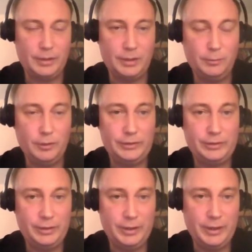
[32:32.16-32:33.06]
there
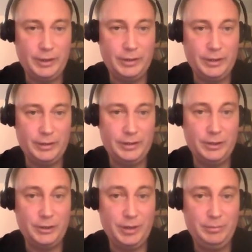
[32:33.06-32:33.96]
was
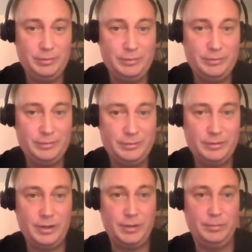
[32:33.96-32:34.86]
a job
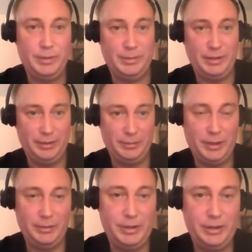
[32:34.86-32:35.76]
implemented
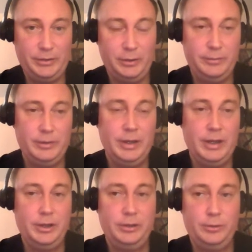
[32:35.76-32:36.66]
by BellSoft
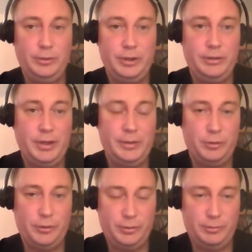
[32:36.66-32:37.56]
to integrate
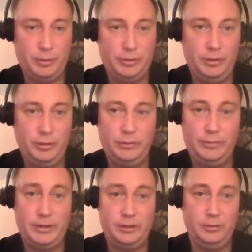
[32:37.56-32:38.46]
Project Portola to
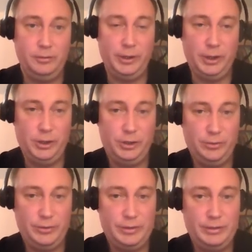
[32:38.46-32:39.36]
fix all the
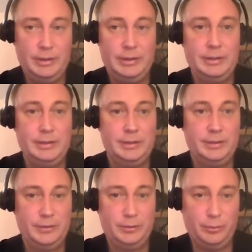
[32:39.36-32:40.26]
issues,
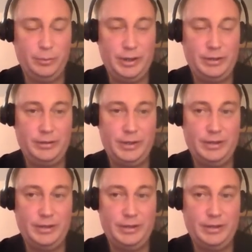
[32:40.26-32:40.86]
to bring